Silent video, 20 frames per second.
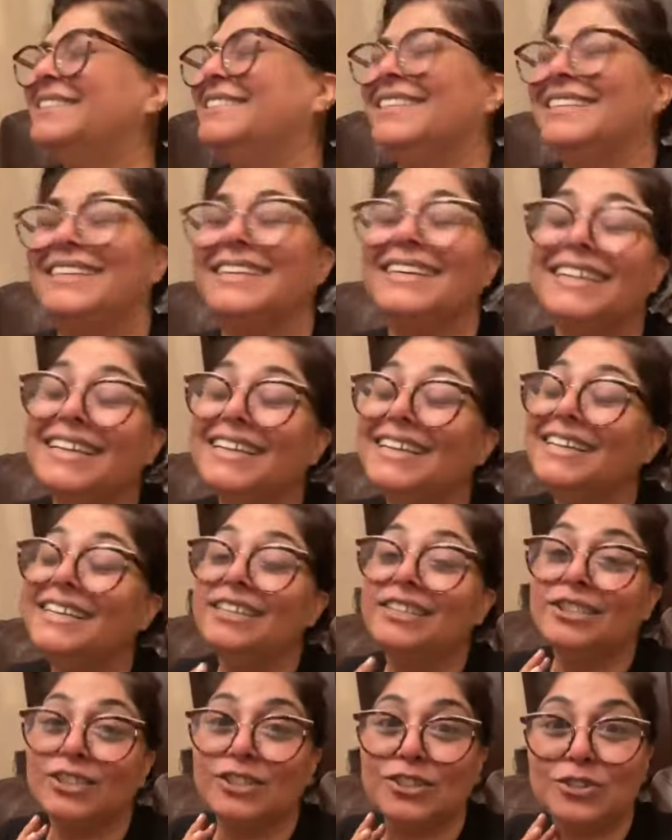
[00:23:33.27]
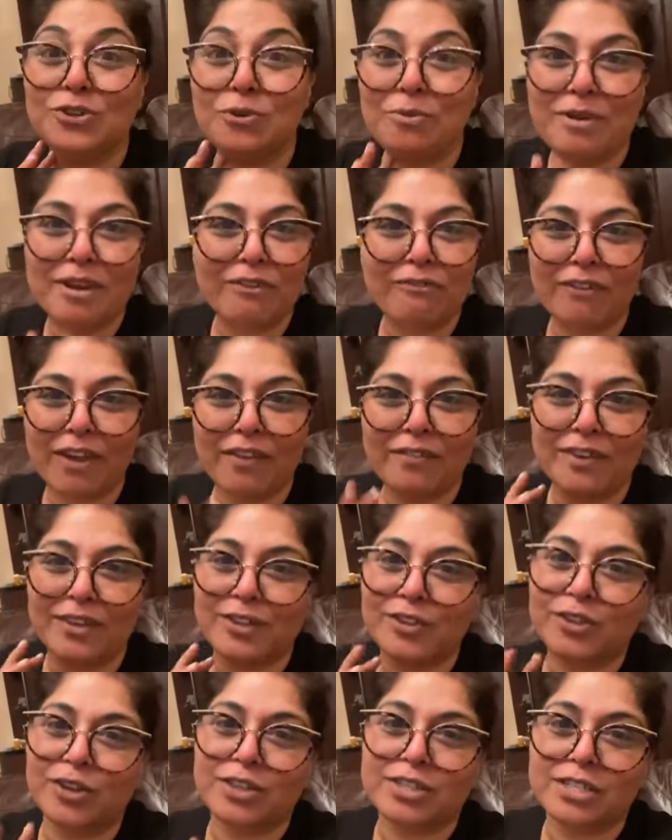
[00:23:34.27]
Like, do me a favor, do
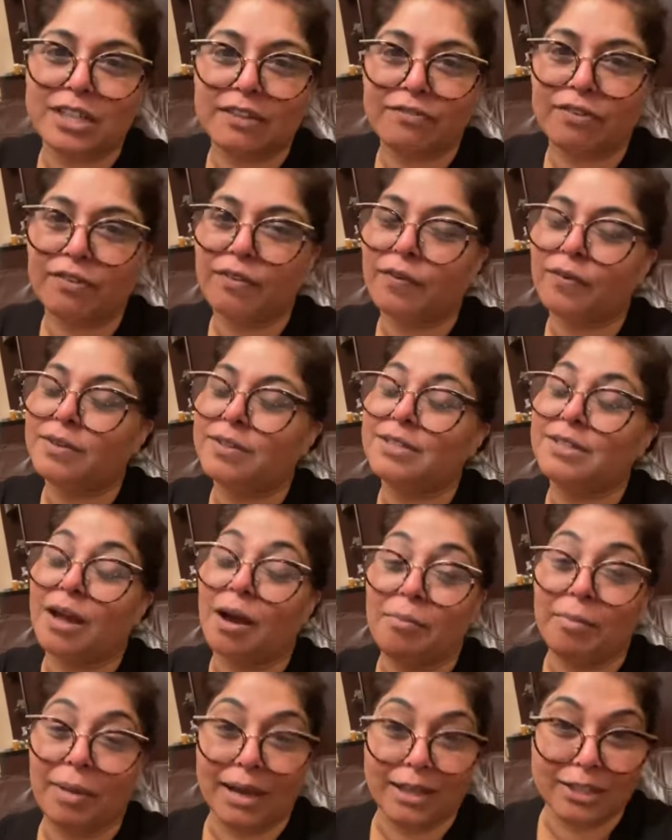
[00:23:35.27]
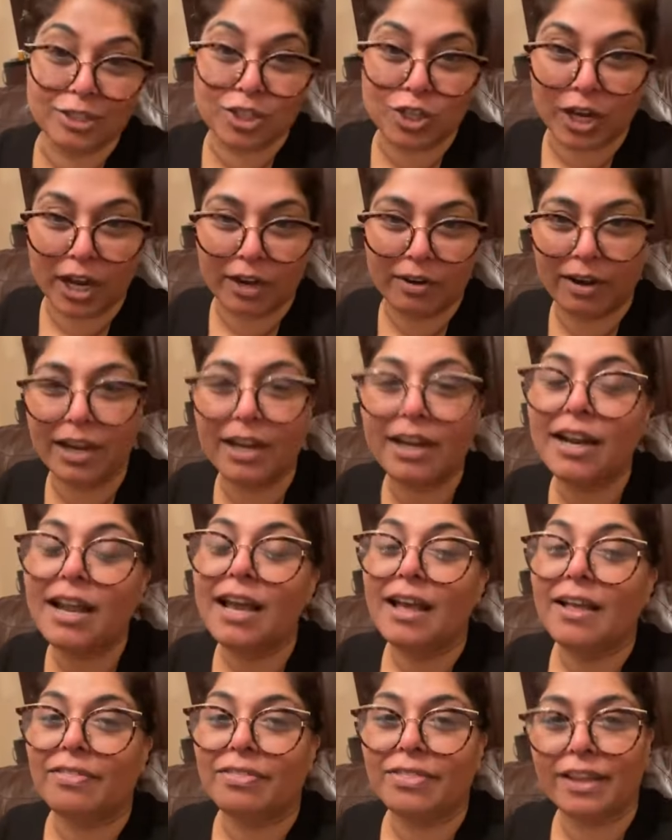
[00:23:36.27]
yourself a favor, do not buy the chai, right?
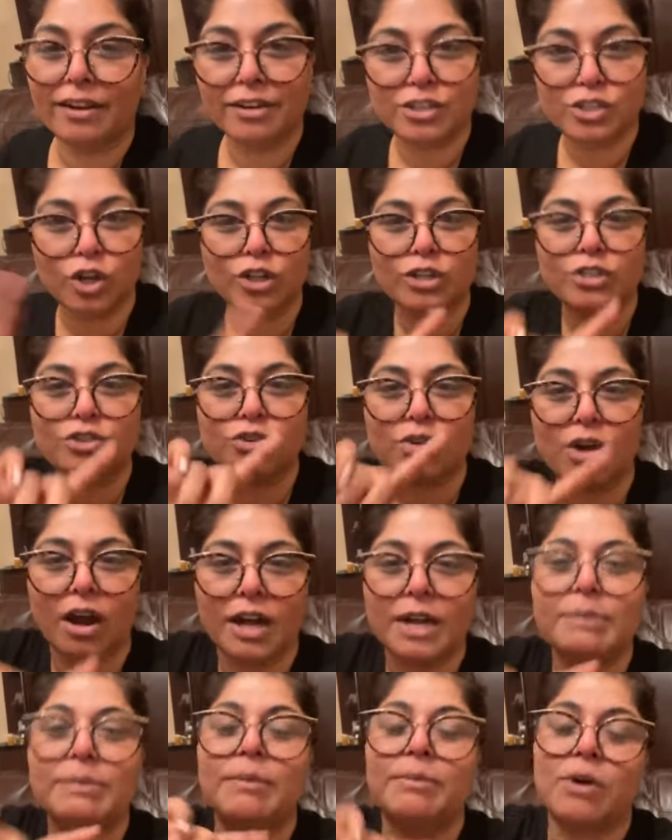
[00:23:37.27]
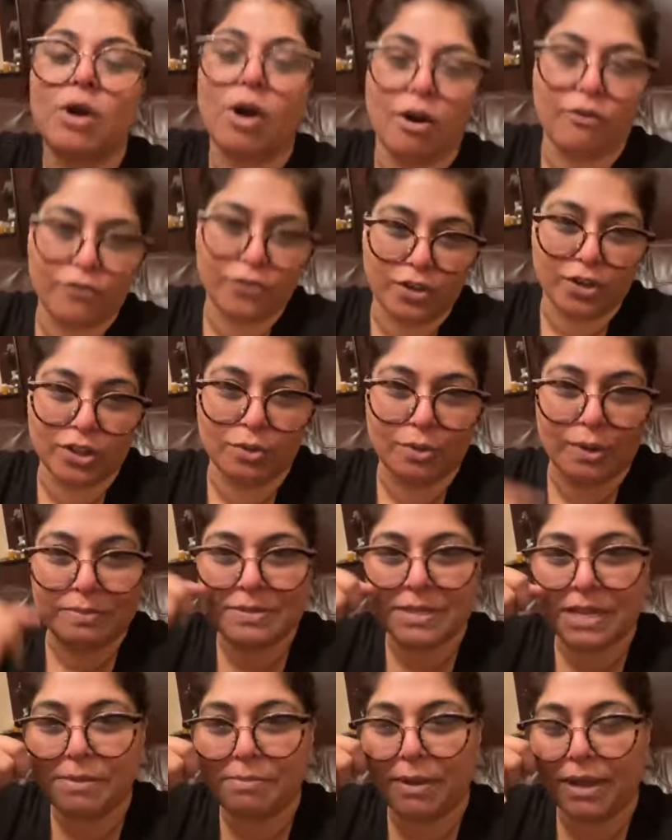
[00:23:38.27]
There's also cardamom coffee on the
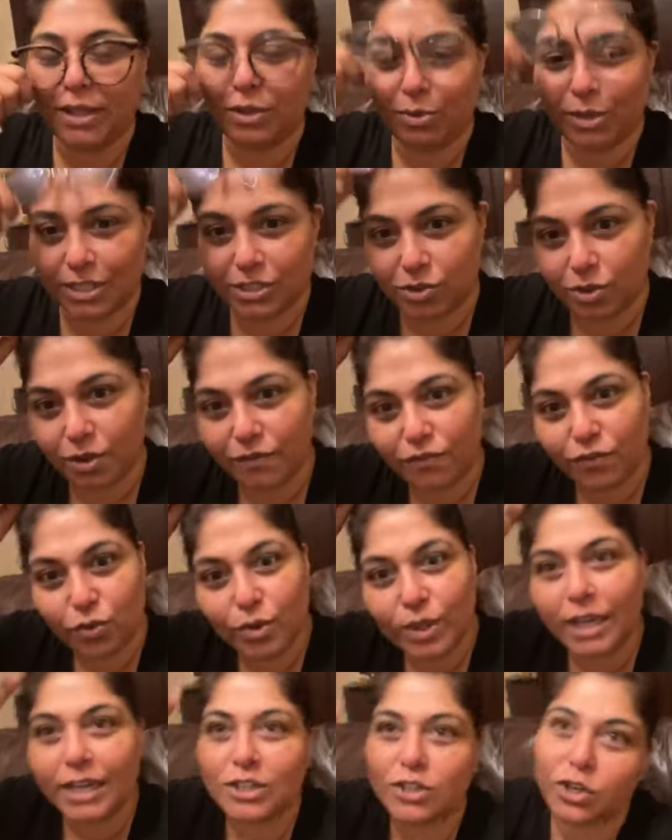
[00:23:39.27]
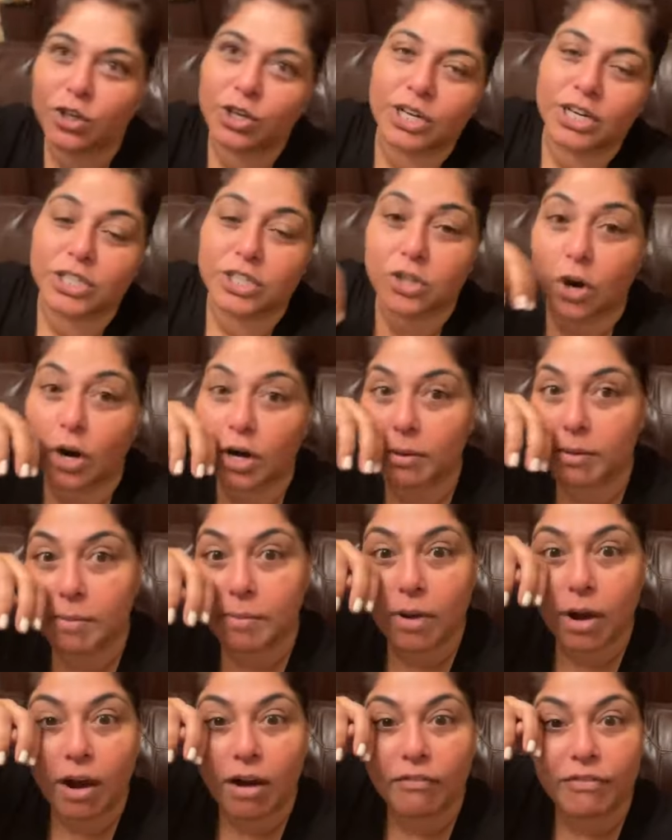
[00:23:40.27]
website, by the way. So if you like Turkish cardamom
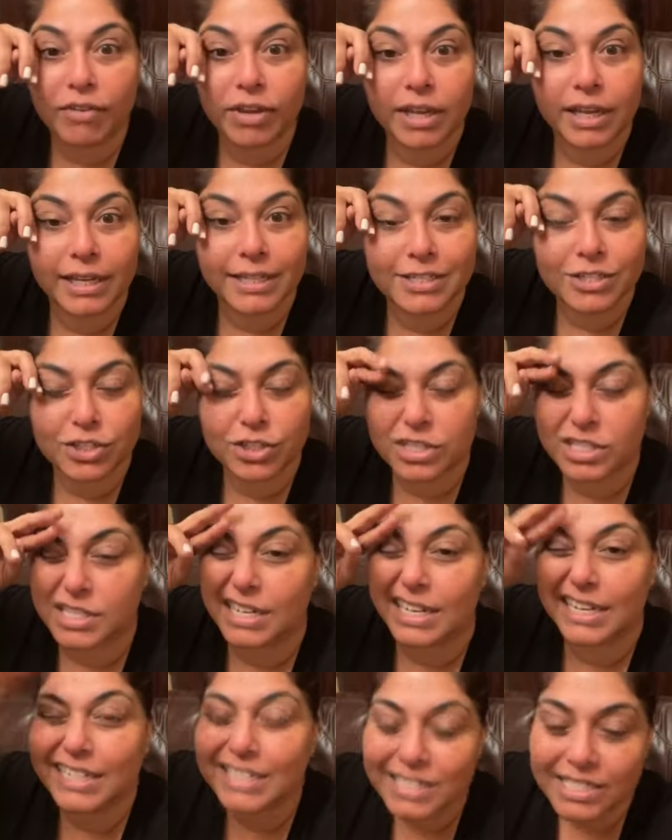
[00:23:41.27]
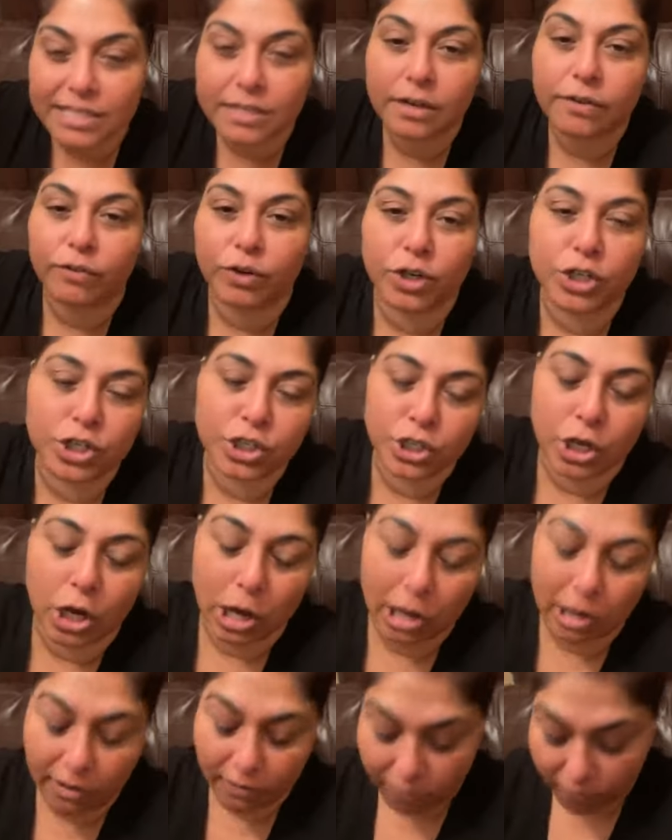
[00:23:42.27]
coffee, it's just an instant version
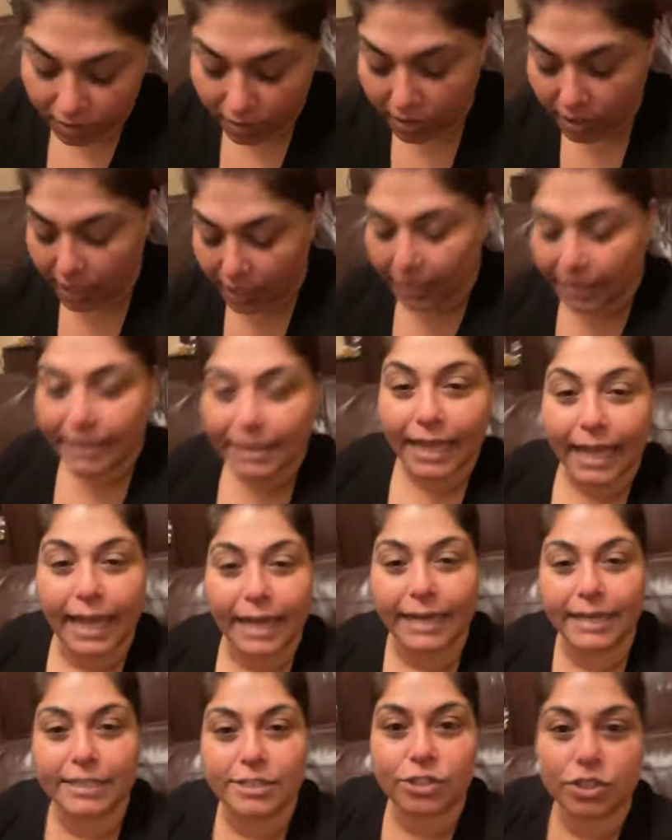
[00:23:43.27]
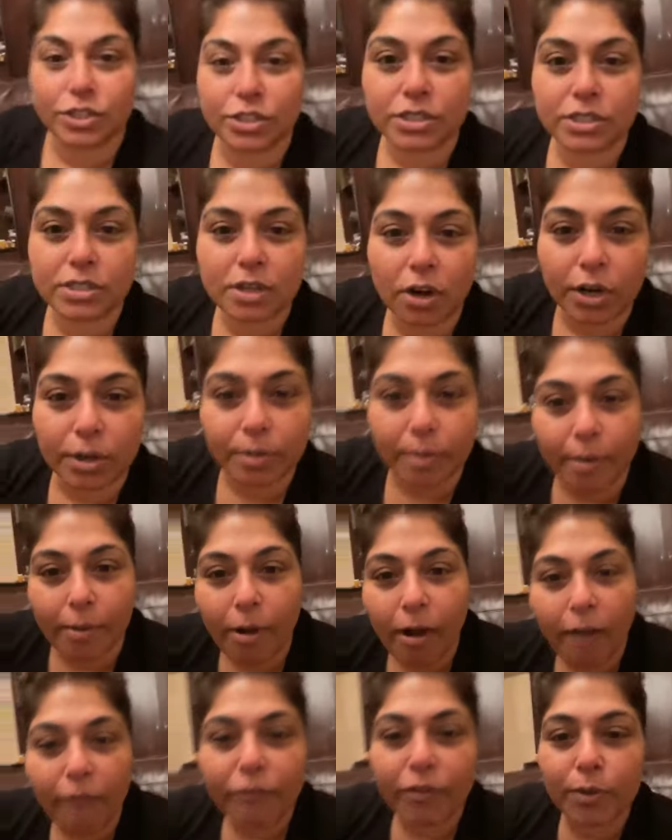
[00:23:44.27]
of that. It's just cardamom
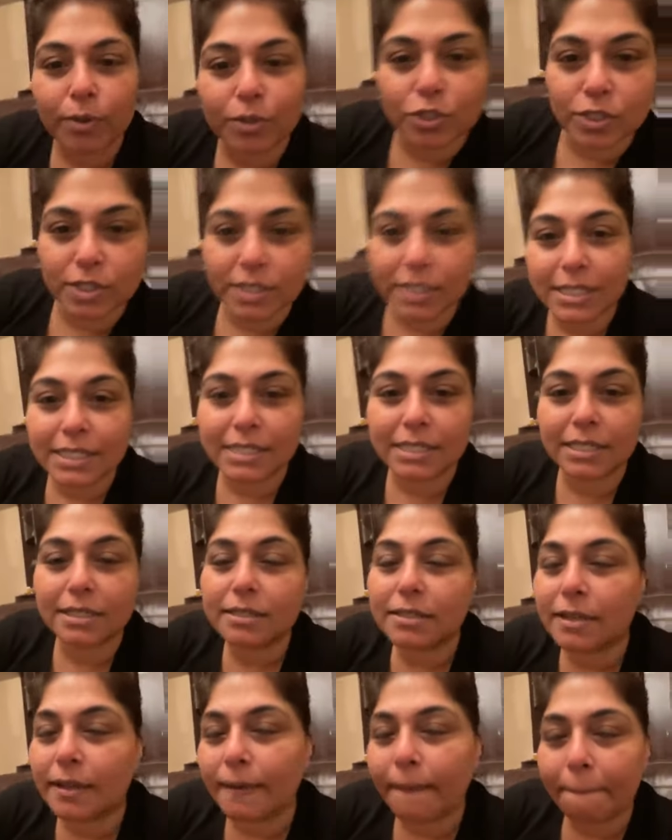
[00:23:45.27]
coffee, which is instant.